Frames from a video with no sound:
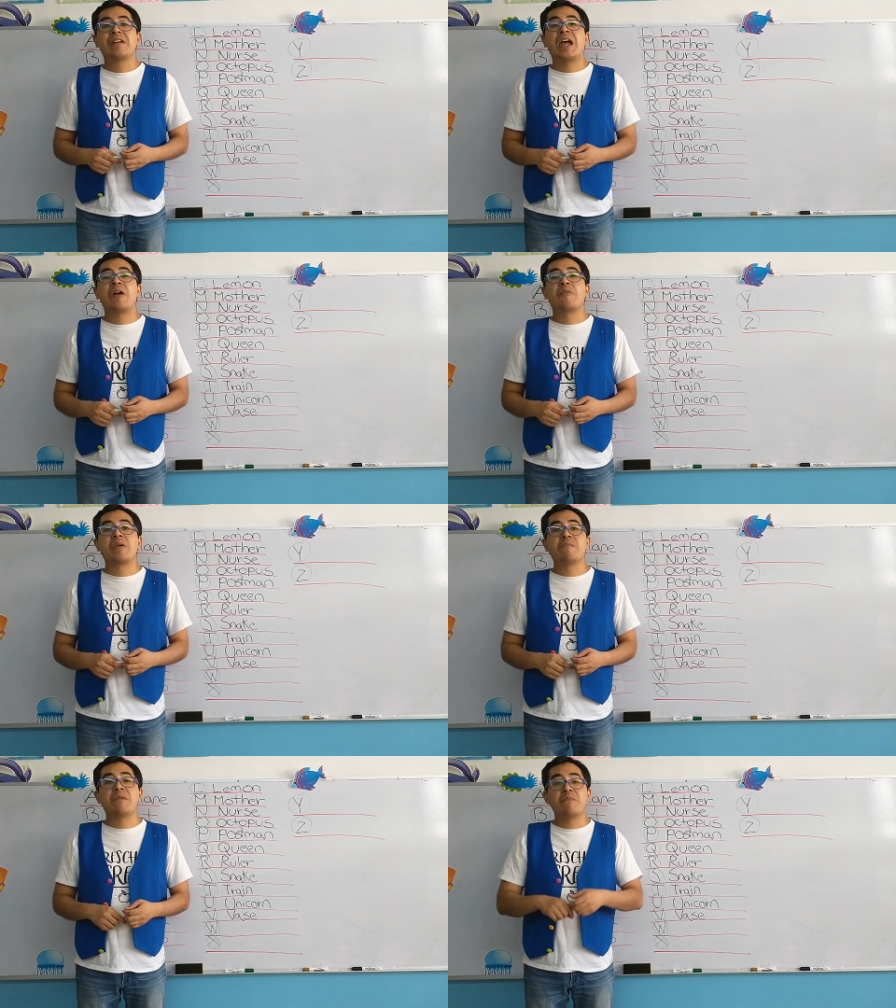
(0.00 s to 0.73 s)
Now
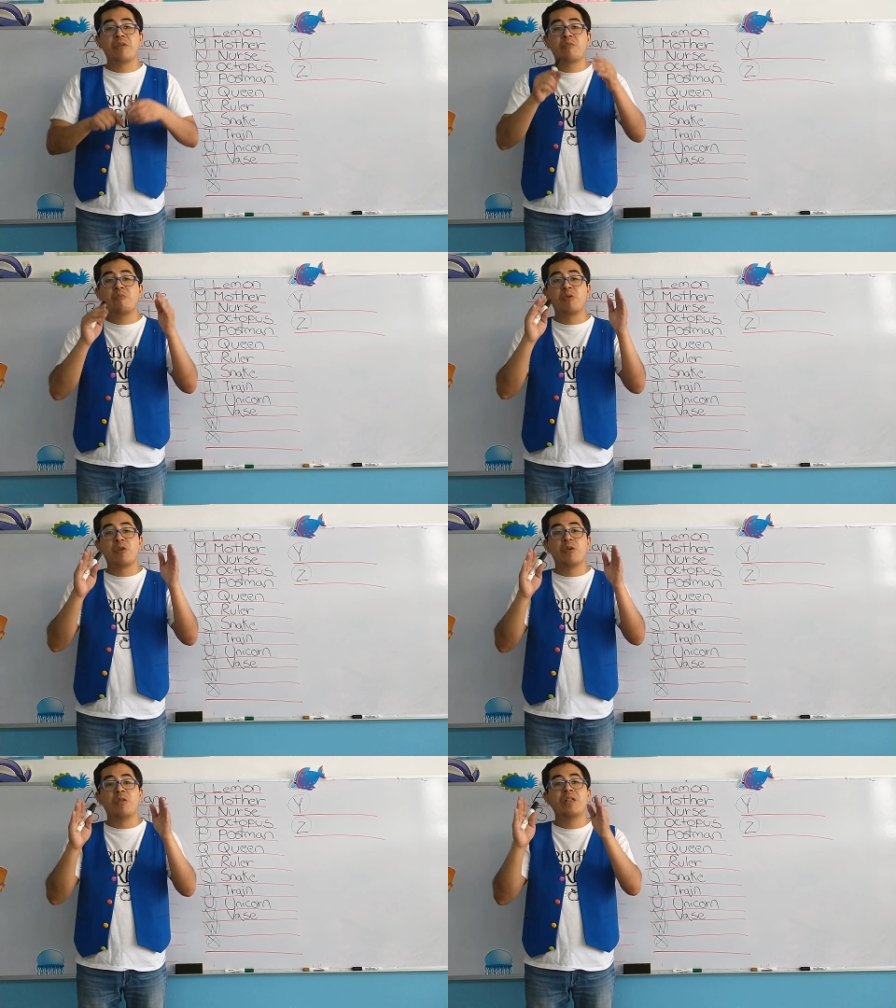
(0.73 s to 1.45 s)
remember
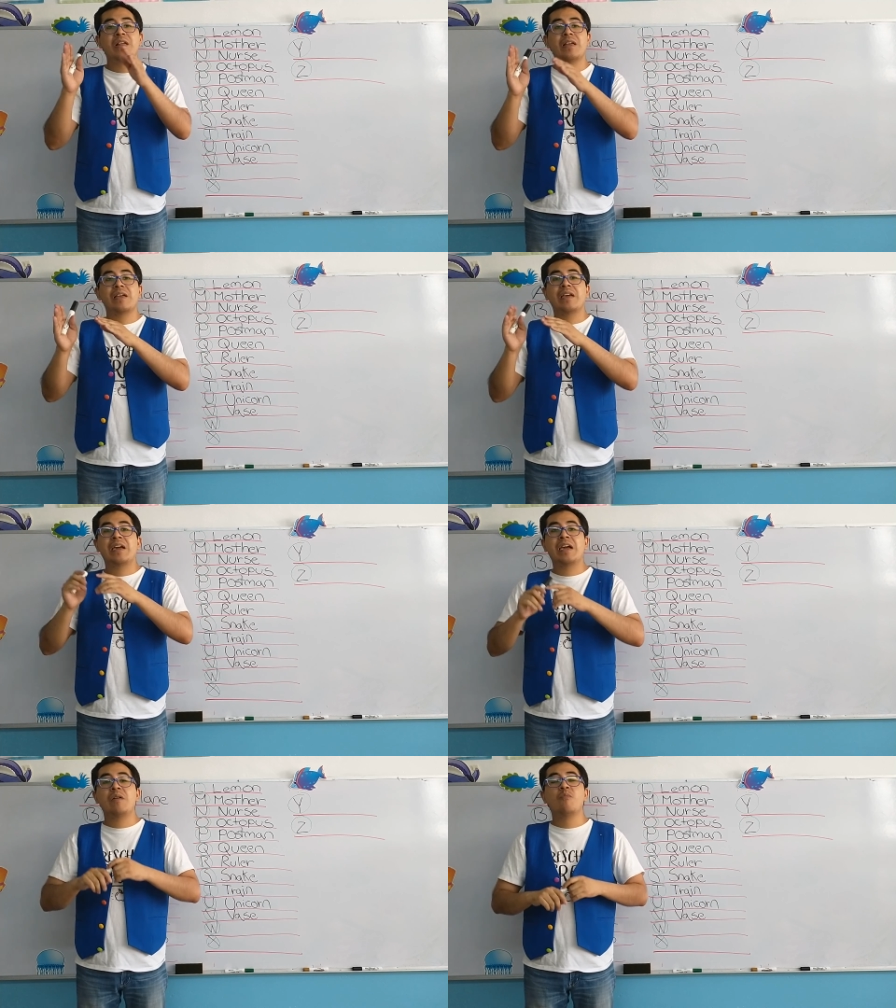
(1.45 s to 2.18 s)
world,
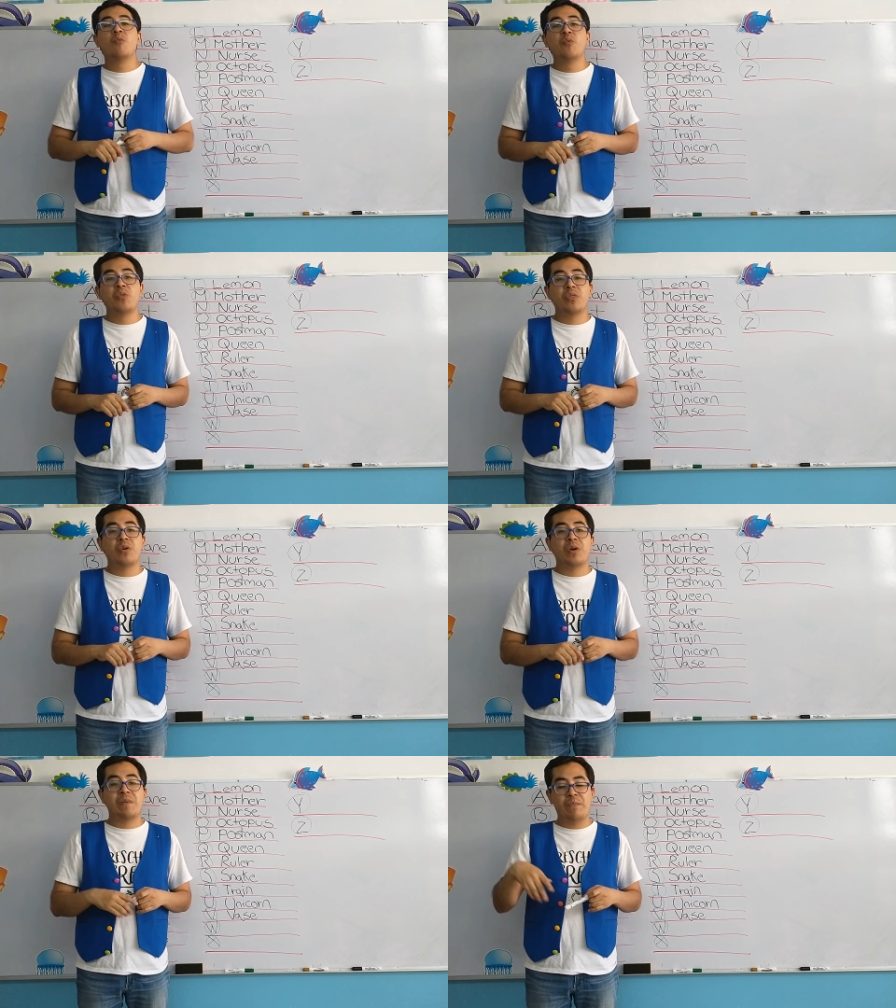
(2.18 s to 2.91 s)
el
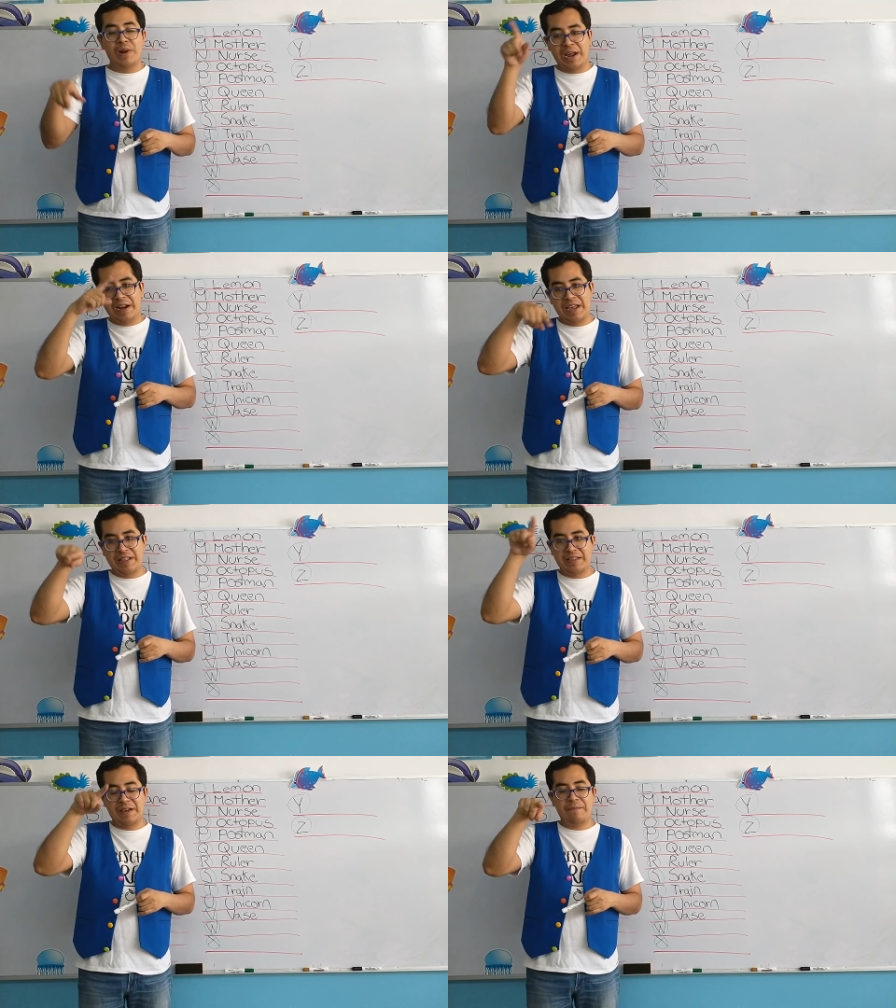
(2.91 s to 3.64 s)
mundo, el
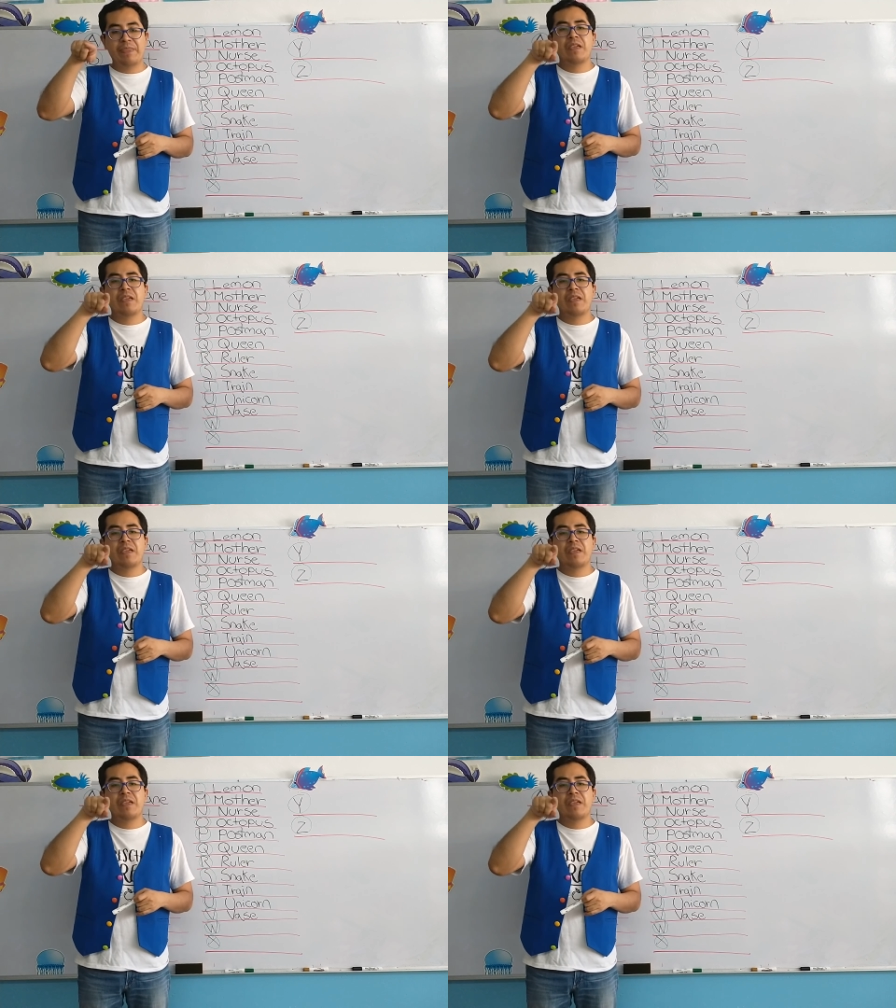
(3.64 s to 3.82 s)
planeta.